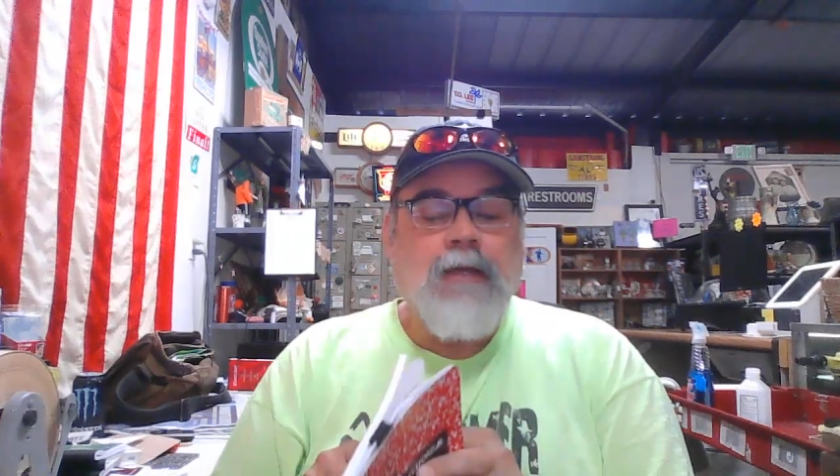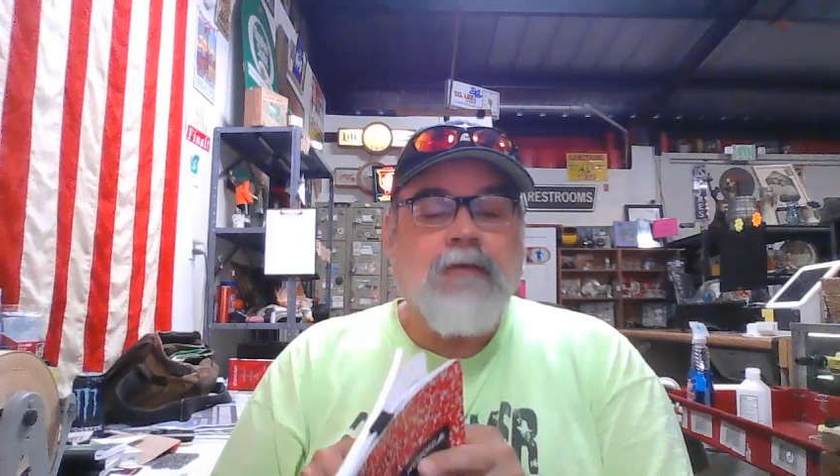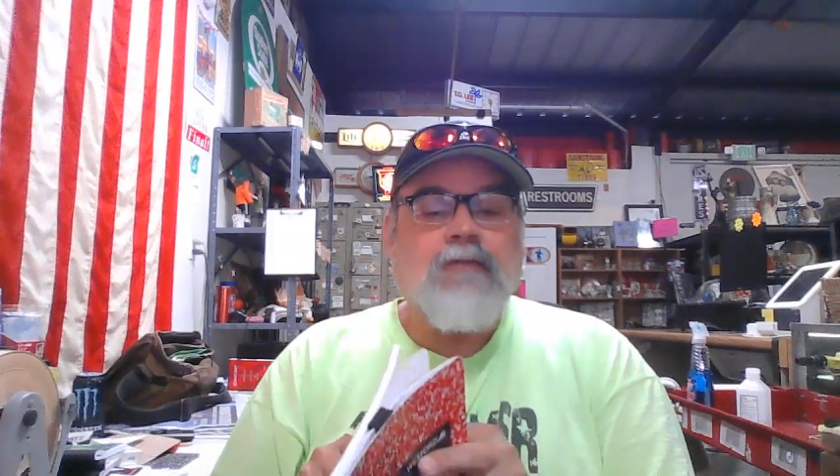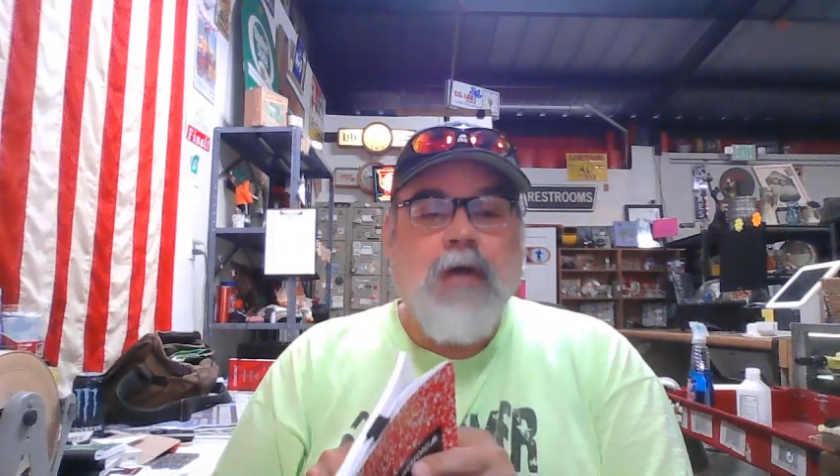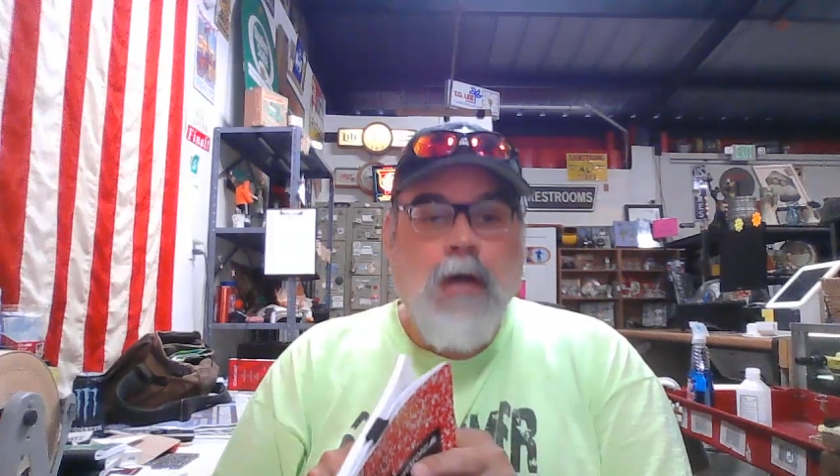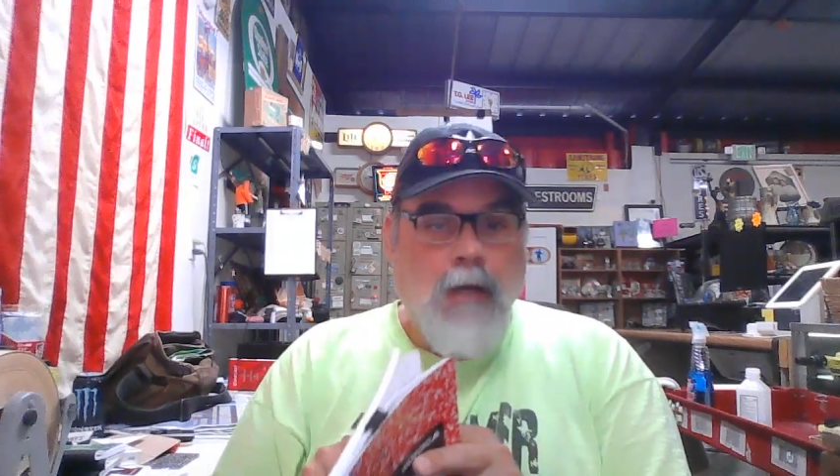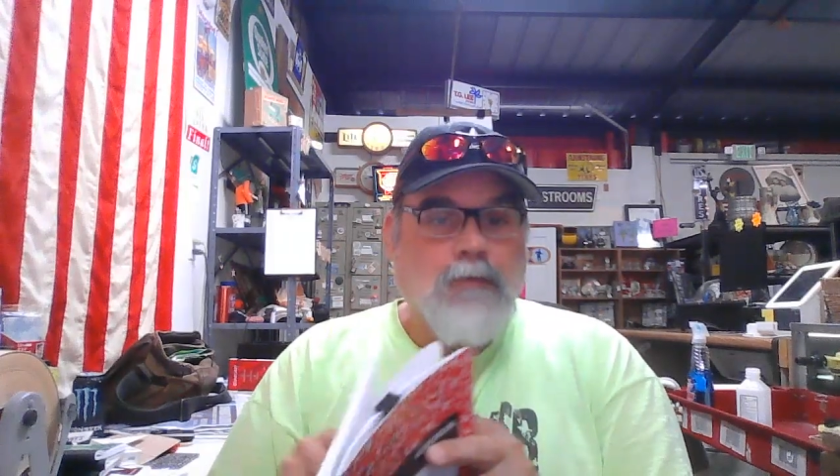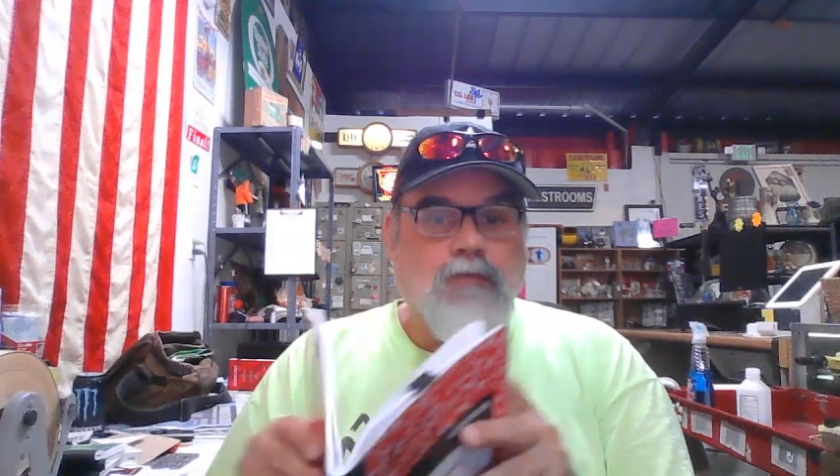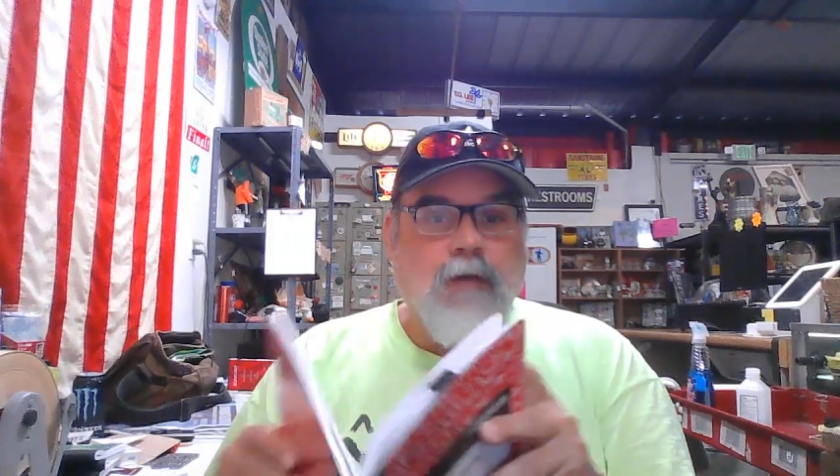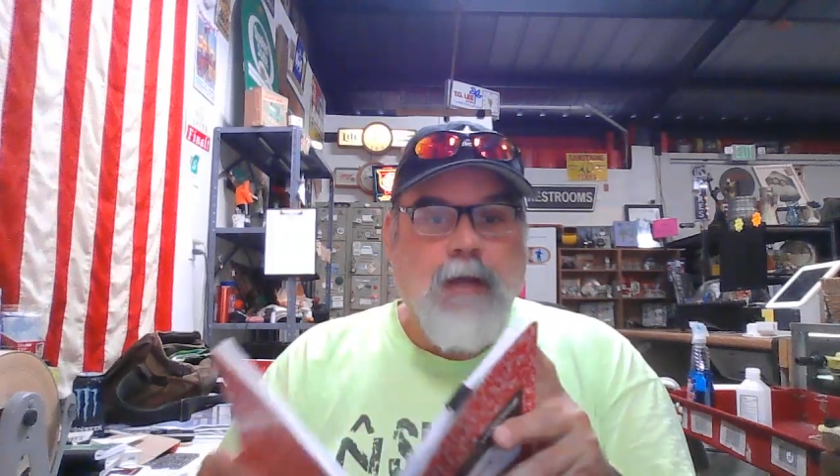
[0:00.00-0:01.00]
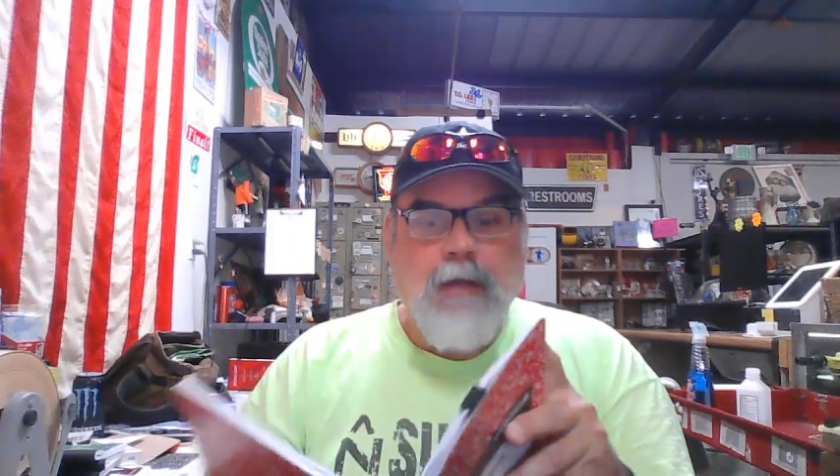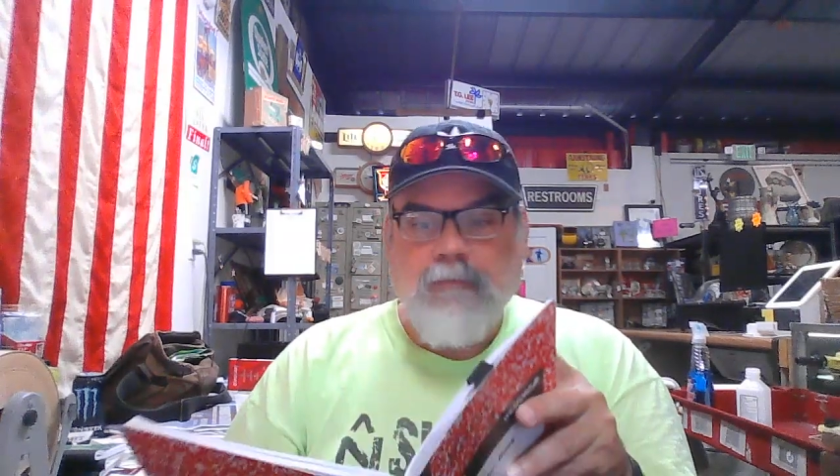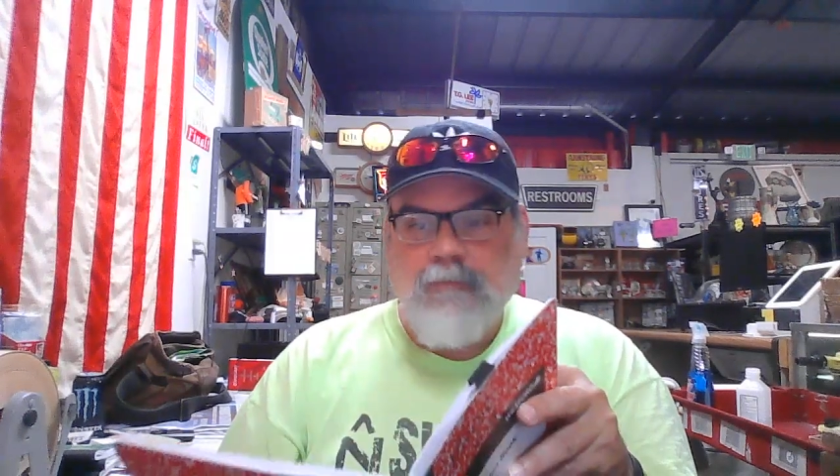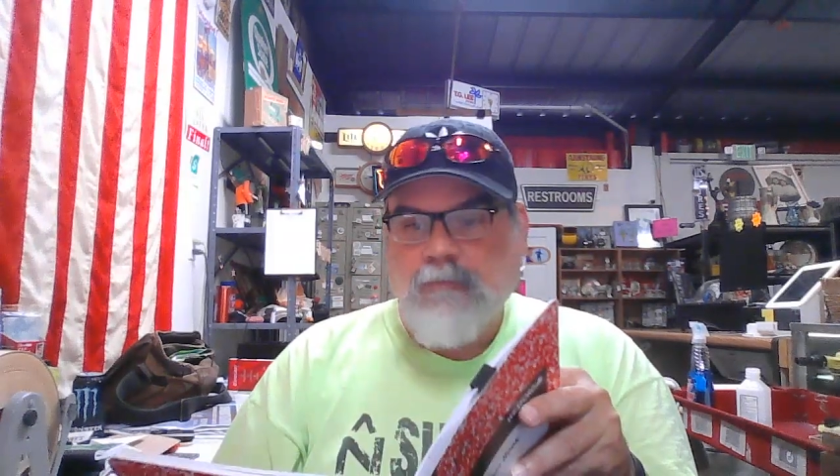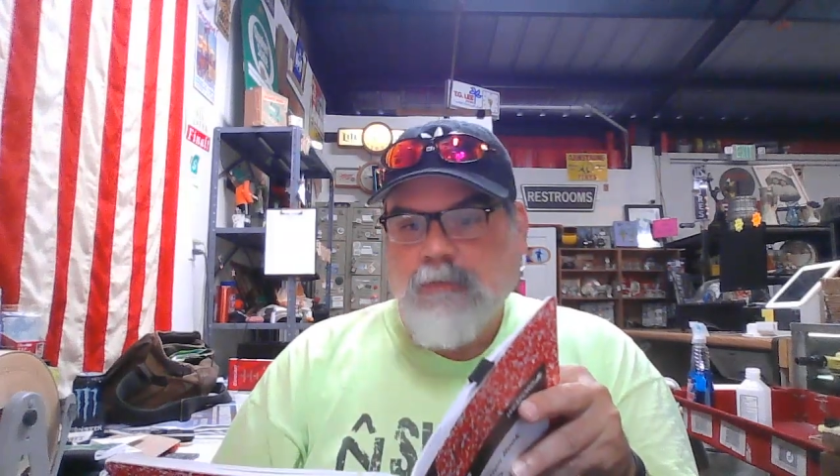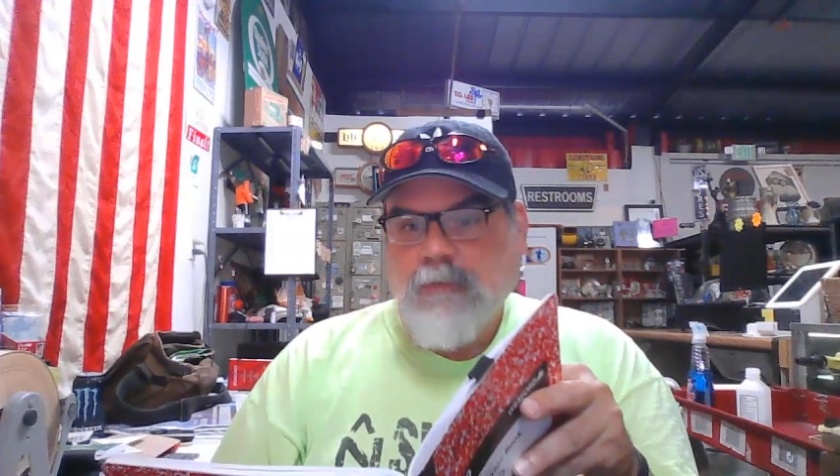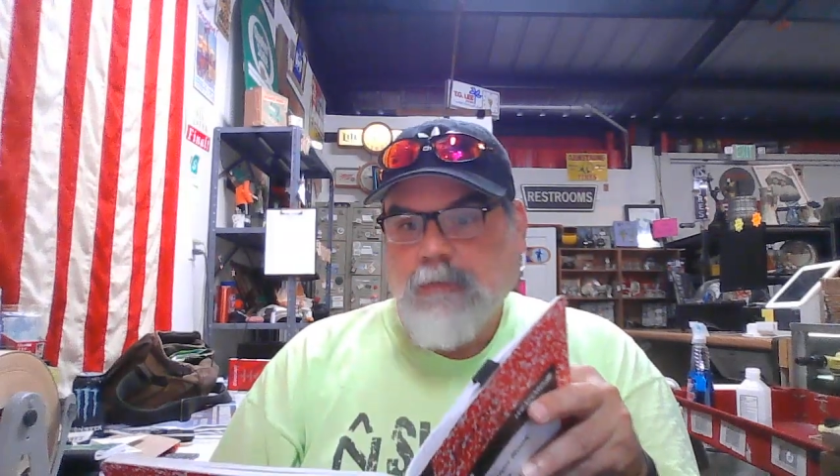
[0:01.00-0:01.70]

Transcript: is contracts.